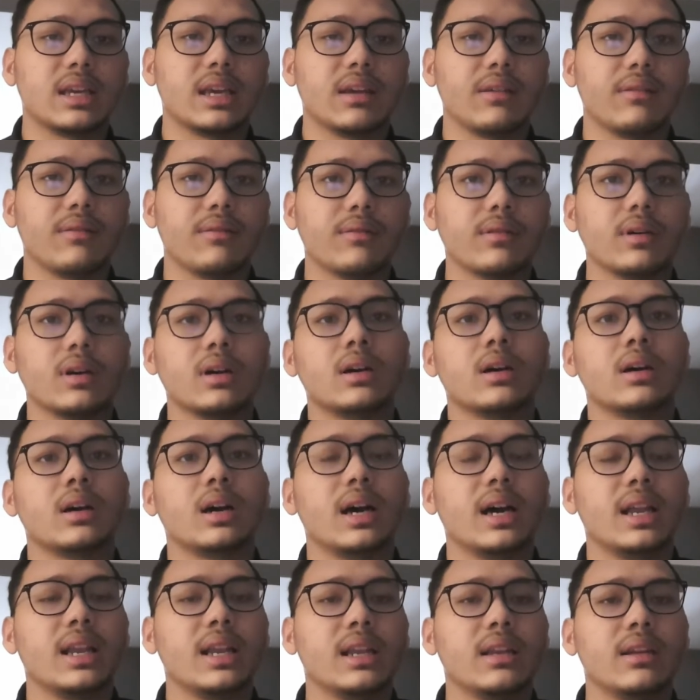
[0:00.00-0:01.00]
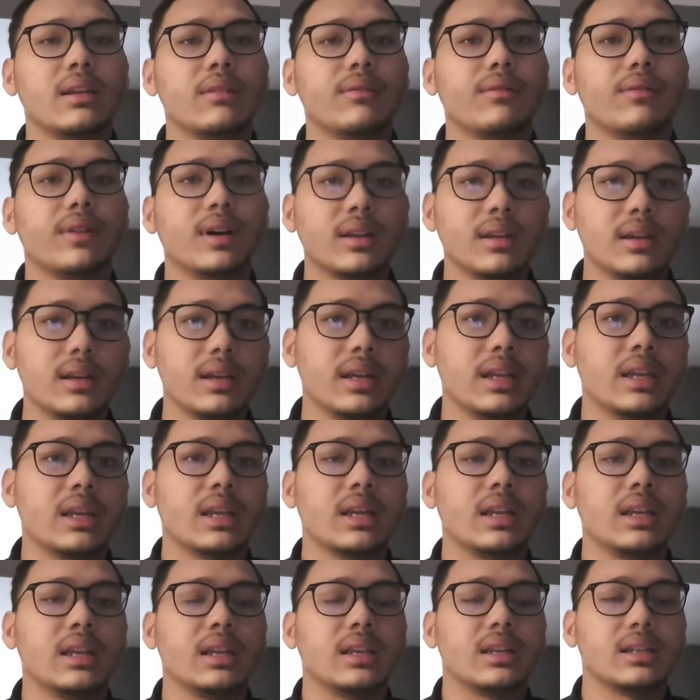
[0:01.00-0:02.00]
have al-fadl and
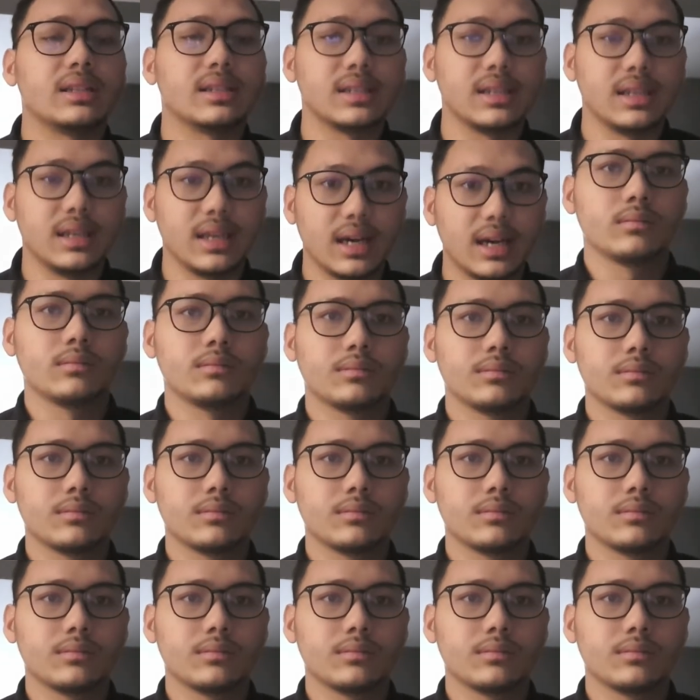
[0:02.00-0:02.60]
al-nasiyah.